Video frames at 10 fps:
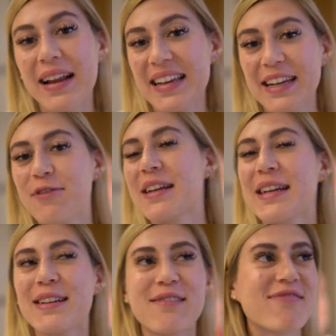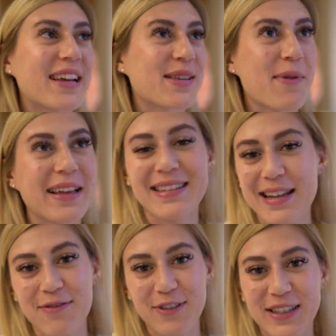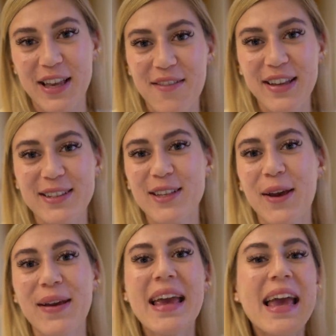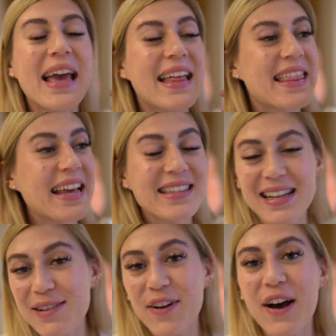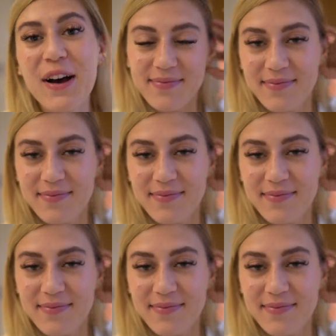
and ingredient and recipe delivery service. So they deliver